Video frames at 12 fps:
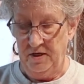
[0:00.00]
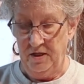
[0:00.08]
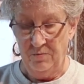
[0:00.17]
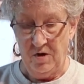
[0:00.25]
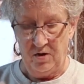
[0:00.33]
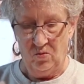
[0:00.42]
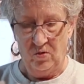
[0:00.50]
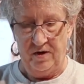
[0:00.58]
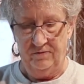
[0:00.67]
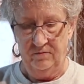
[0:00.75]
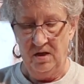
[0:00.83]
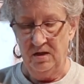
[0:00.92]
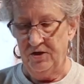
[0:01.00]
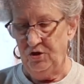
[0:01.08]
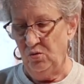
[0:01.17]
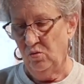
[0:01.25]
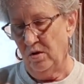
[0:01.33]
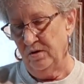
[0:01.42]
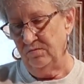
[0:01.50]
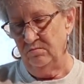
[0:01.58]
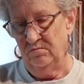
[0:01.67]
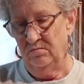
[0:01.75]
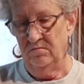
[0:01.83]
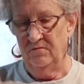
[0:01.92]
in the microwave unless you want
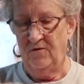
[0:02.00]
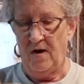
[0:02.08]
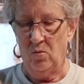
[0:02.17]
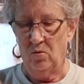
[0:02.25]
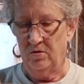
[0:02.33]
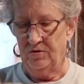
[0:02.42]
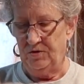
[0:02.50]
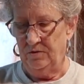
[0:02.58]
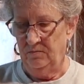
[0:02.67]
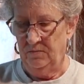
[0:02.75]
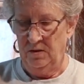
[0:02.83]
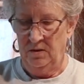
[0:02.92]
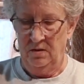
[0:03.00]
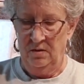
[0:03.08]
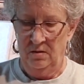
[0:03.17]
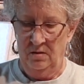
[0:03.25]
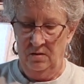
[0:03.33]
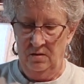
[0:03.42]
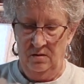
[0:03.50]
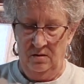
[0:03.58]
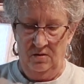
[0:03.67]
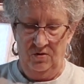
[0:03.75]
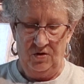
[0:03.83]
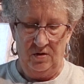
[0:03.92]
fireworks.
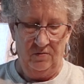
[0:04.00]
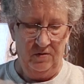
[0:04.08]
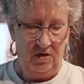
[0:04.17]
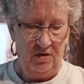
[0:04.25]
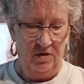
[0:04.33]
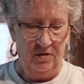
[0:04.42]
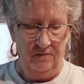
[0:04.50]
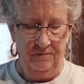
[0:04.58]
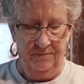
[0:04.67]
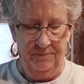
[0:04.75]
I don't think you do.